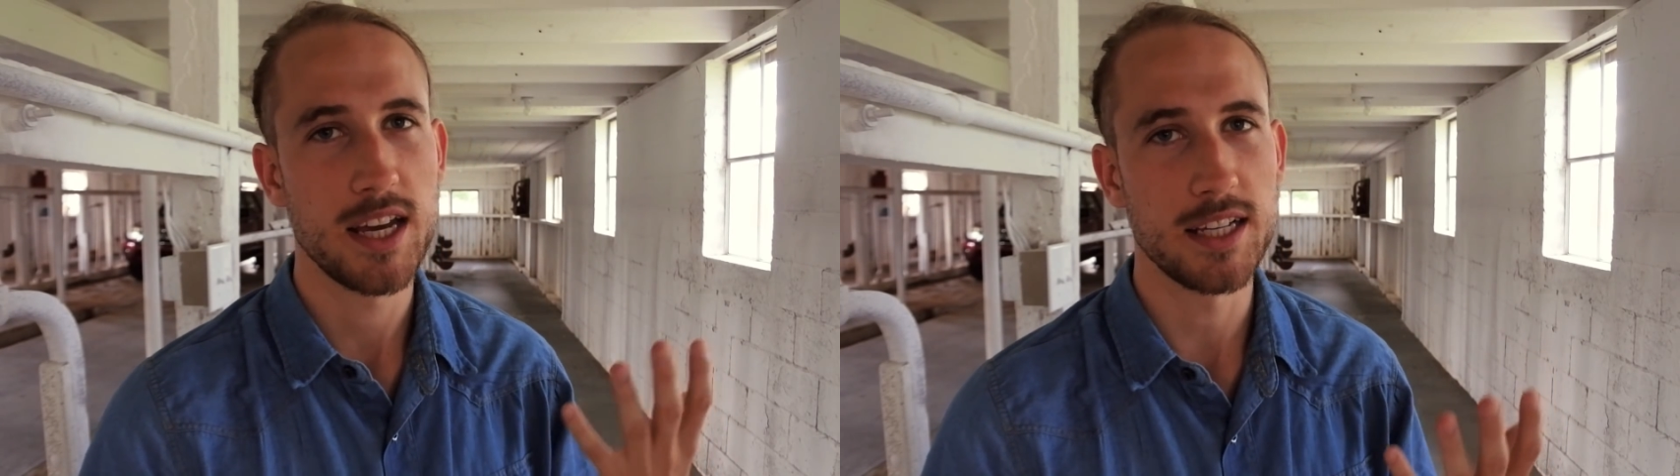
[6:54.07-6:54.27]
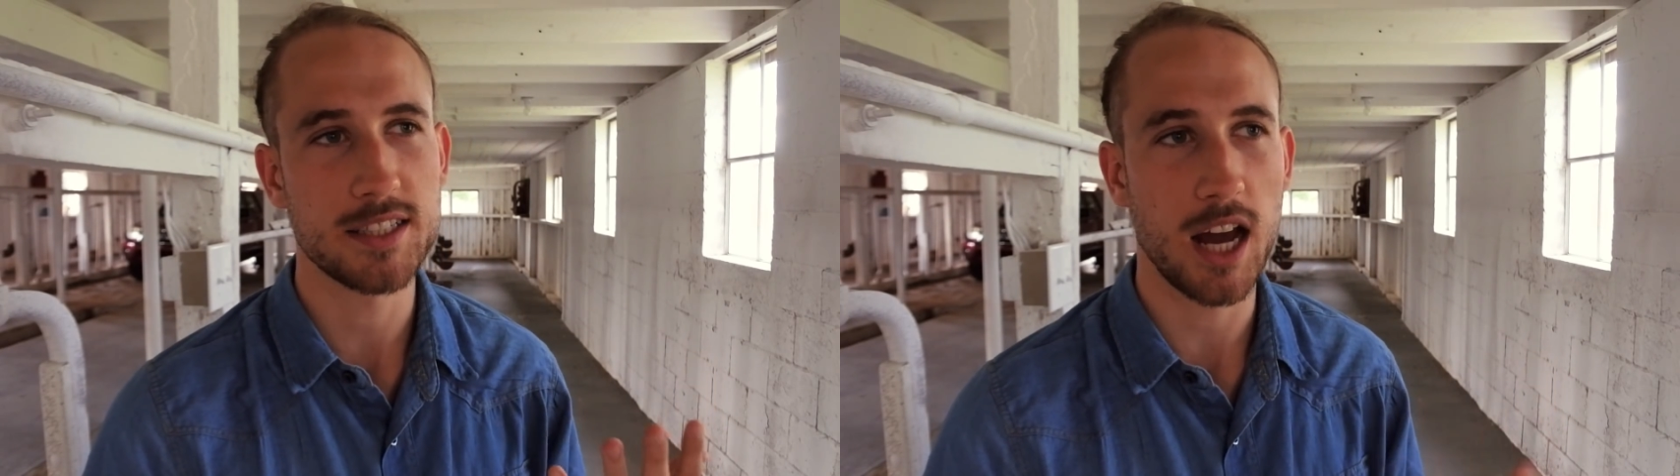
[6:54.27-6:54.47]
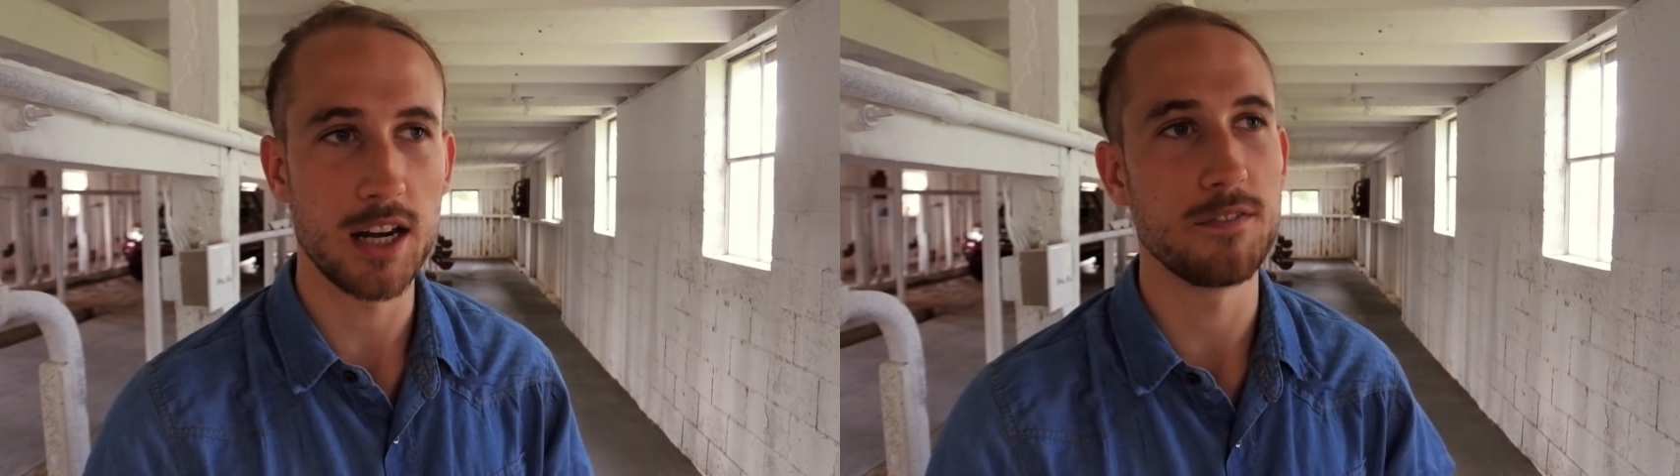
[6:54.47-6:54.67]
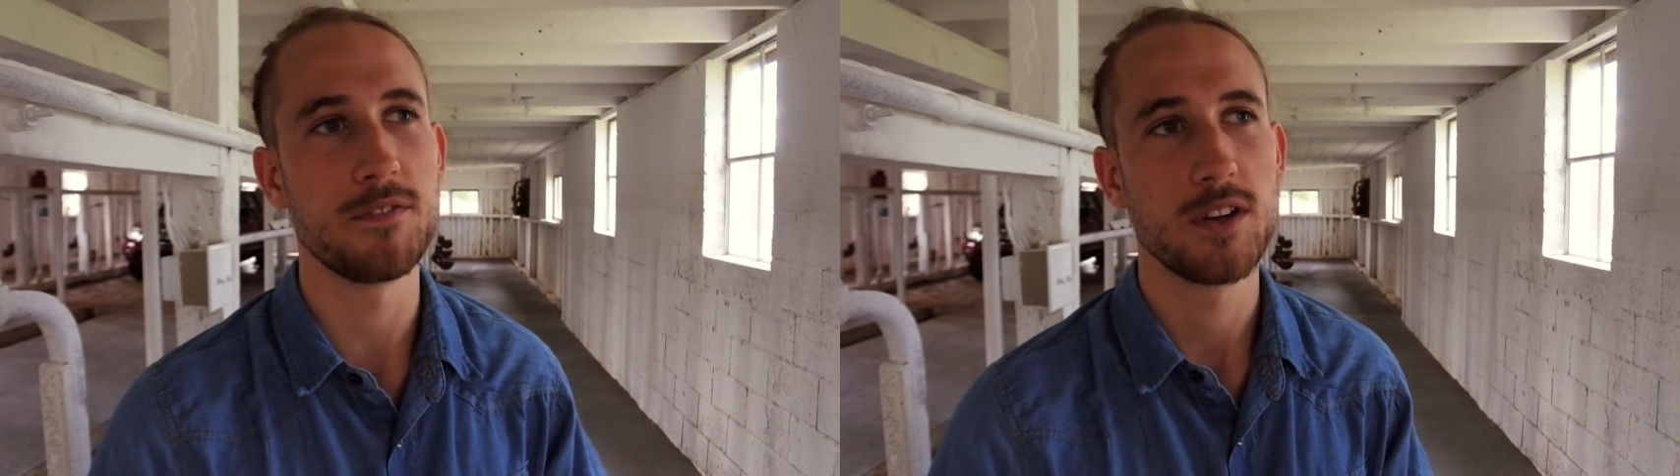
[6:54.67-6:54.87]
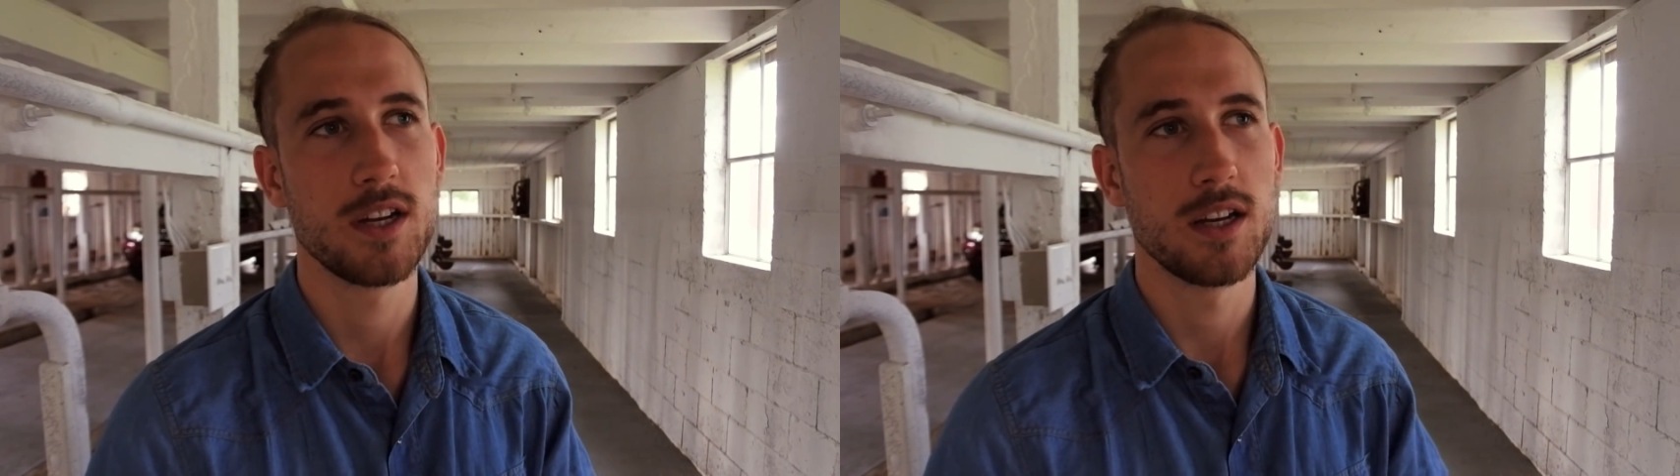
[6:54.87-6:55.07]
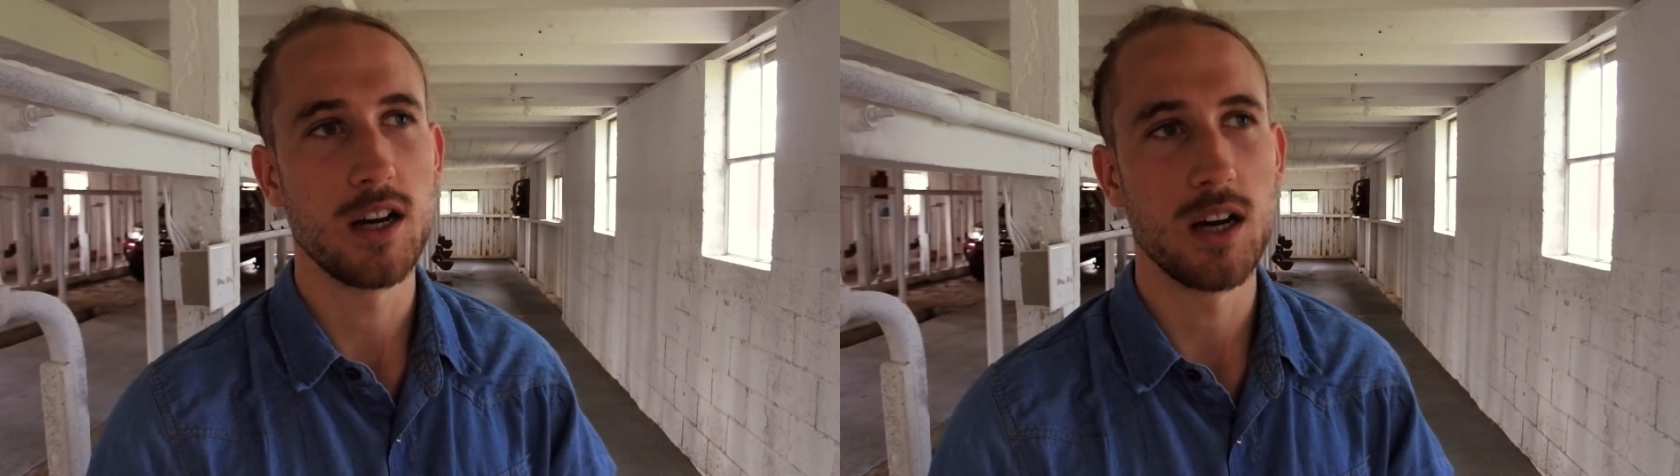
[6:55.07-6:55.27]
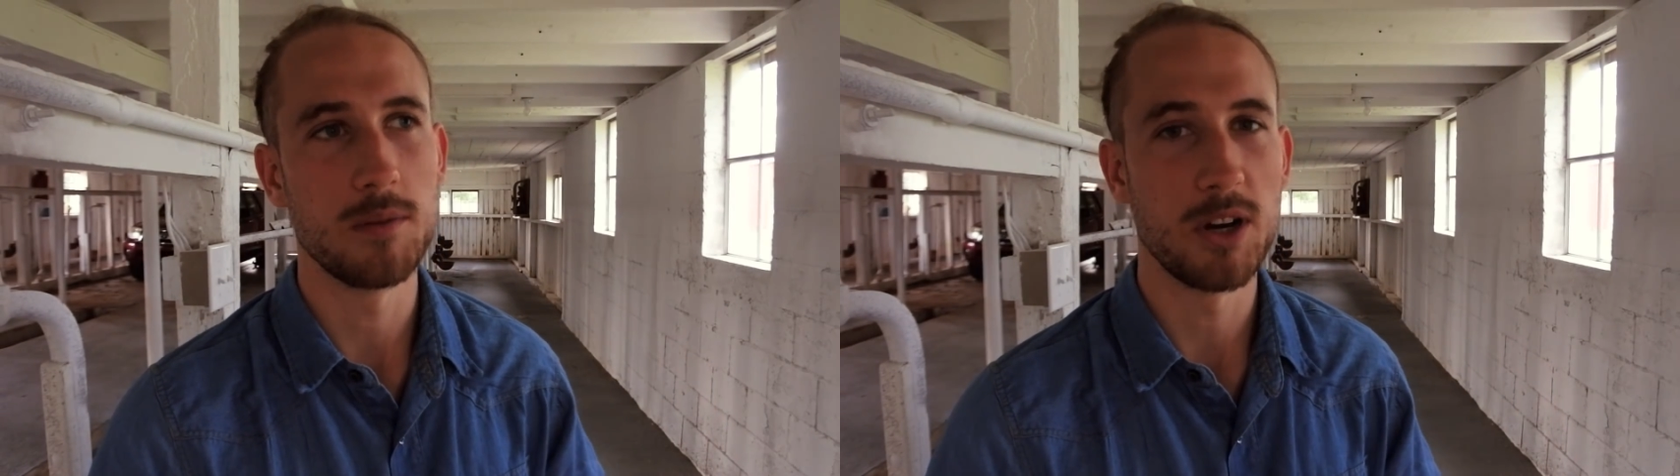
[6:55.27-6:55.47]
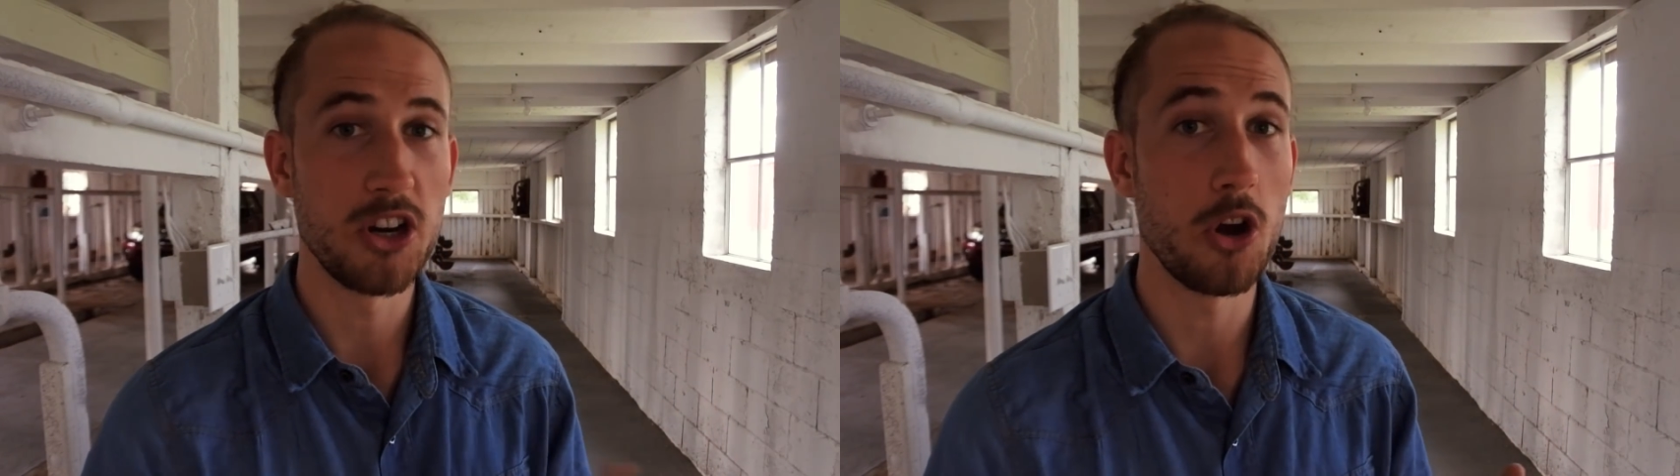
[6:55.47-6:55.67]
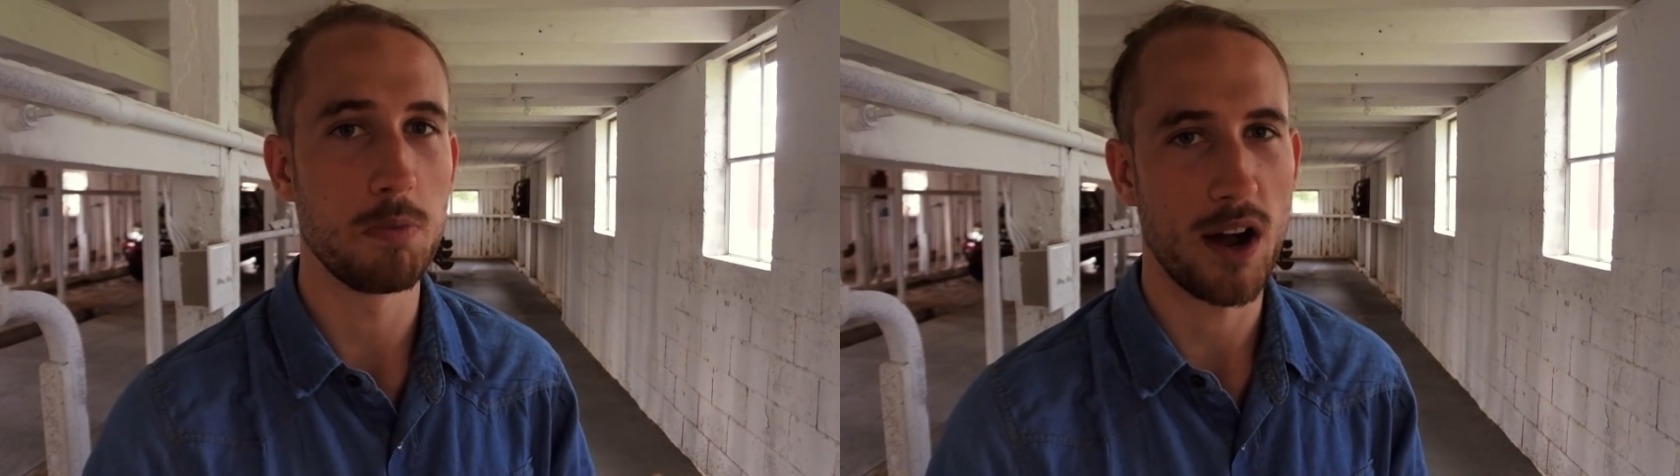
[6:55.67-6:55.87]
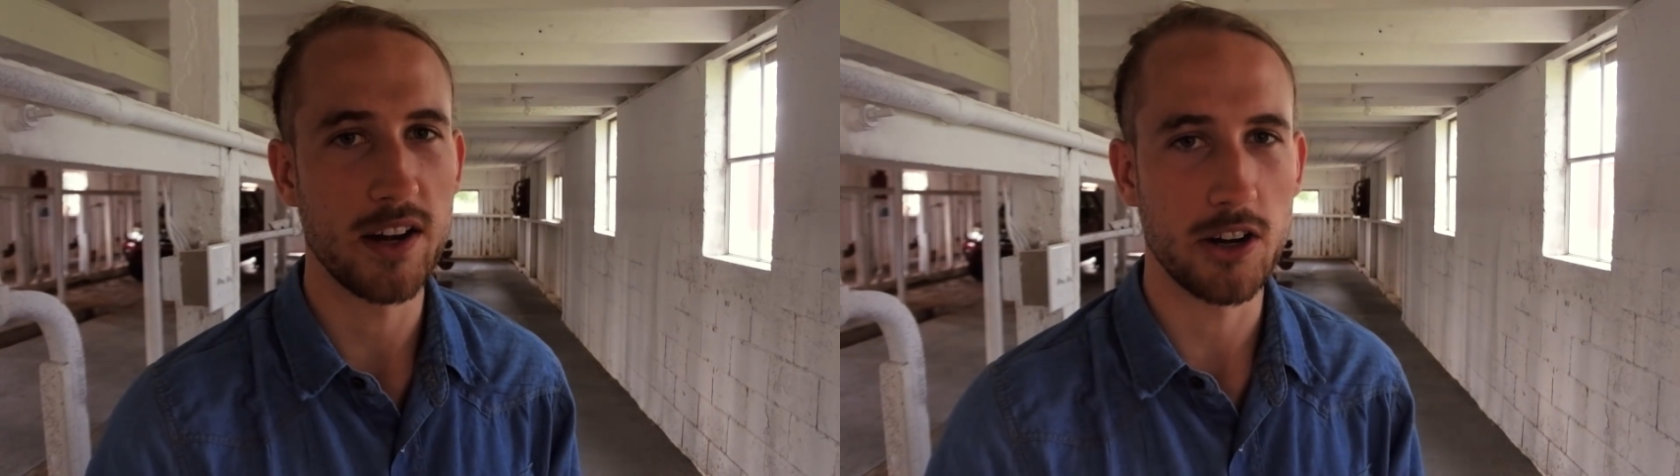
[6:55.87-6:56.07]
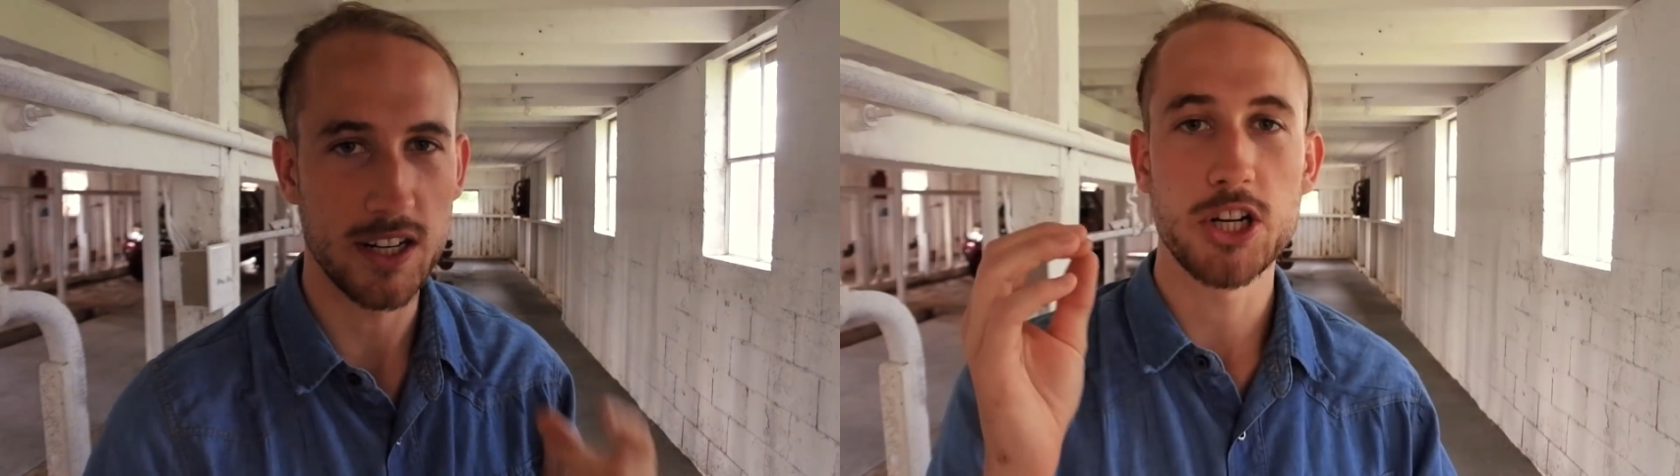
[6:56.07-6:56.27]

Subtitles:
It's kind of a no-brainer.